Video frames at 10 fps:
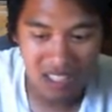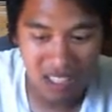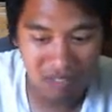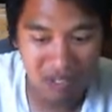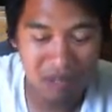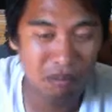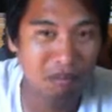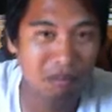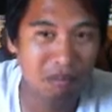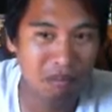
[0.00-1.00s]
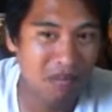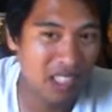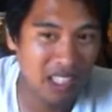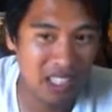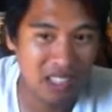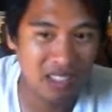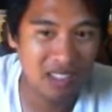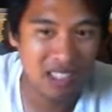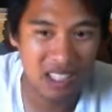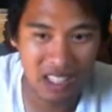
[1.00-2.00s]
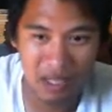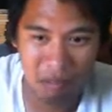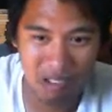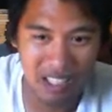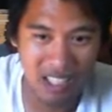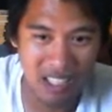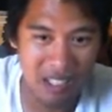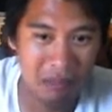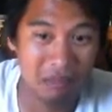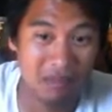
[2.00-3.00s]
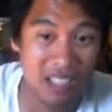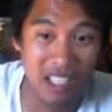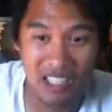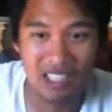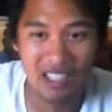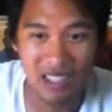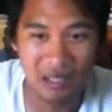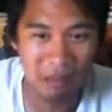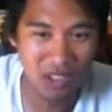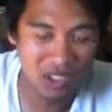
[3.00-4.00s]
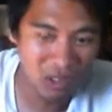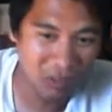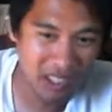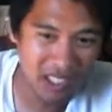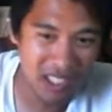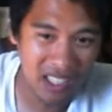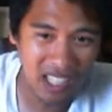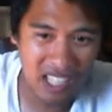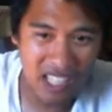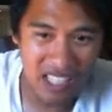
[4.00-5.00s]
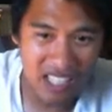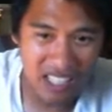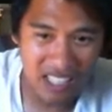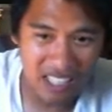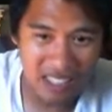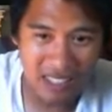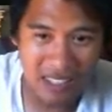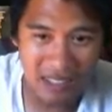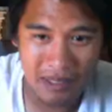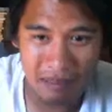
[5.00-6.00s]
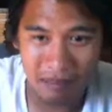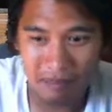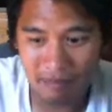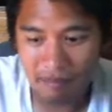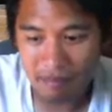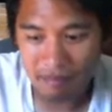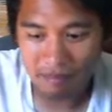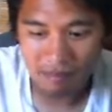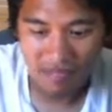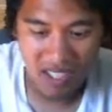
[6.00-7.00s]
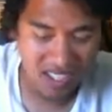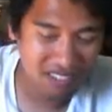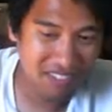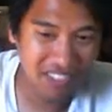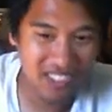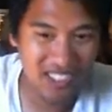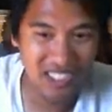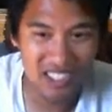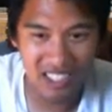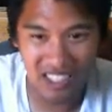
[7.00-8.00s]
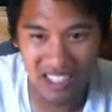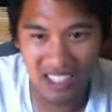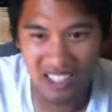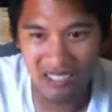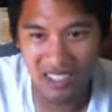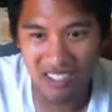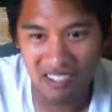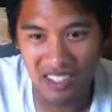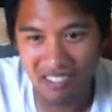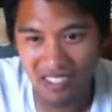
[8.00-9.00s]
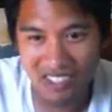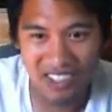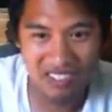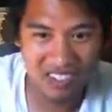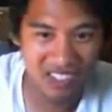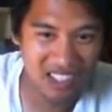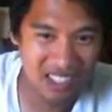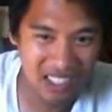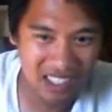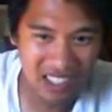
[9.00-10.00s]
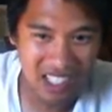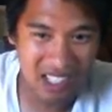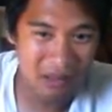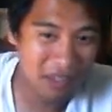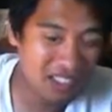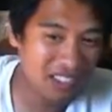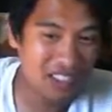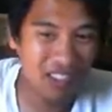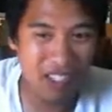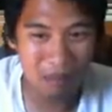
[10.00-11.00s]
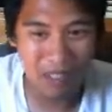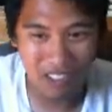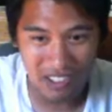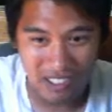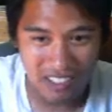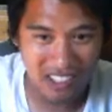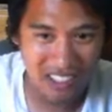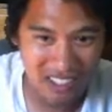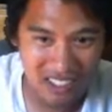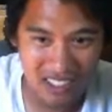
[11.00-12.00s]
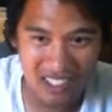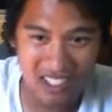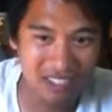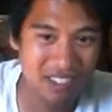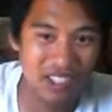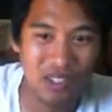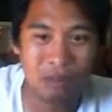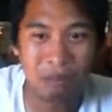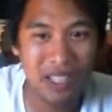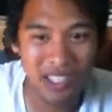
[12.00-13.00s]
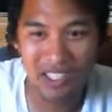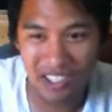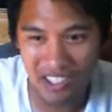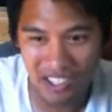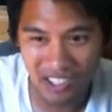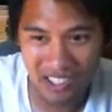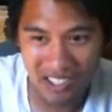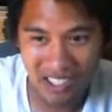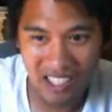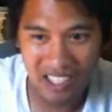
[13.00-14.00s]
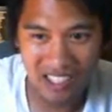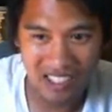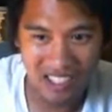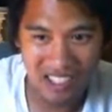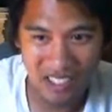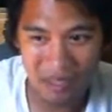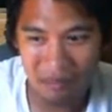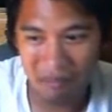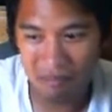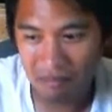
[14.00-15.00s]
definitely, you know, uh, bring it up that it's an emotional pick. Um, unfortunately, I mean, the way it works as far as like my own credibility, it's if I don't pick good, then